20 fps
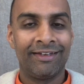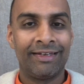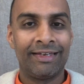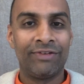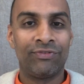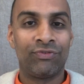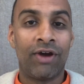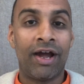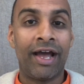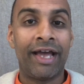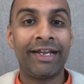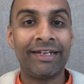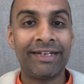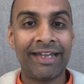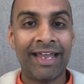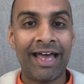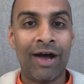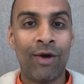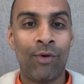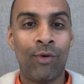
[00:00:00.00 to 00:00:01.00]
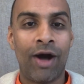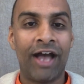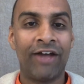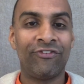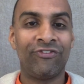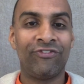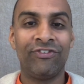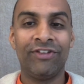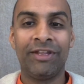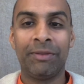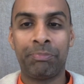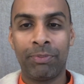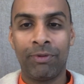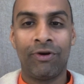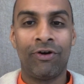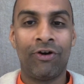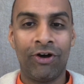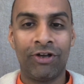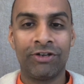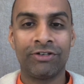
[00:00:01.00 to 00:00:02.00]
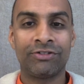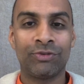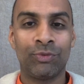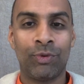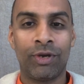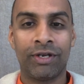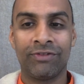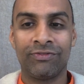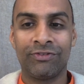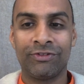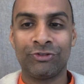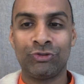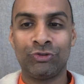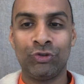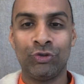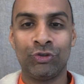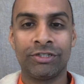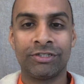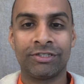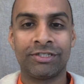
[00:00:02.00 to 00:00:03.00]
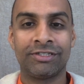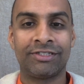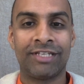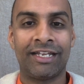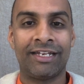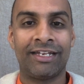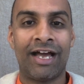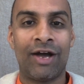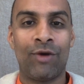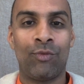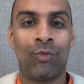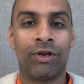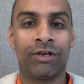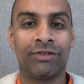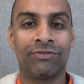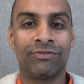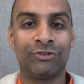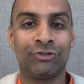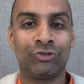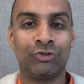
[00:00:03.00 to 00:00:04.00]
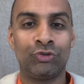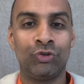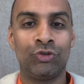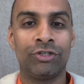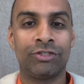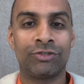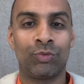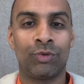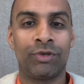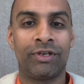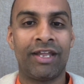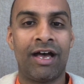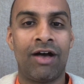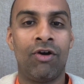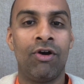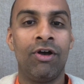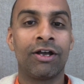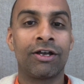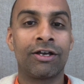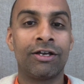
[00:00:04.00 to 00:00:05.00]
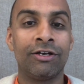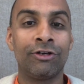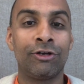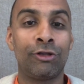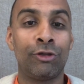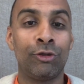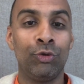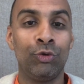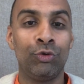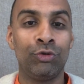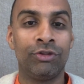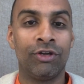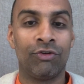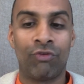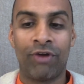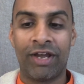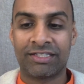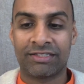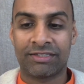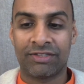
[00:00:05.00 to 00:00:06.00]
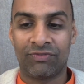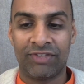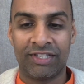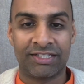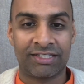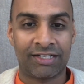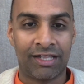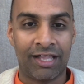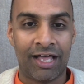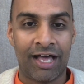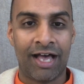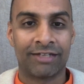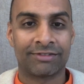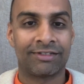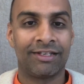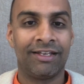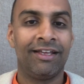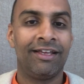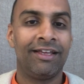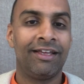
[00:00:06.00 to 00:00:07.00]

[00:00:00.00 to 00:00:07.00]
If right now I flip onto one of the students and say, now one of the students will now conclude the rest of this class,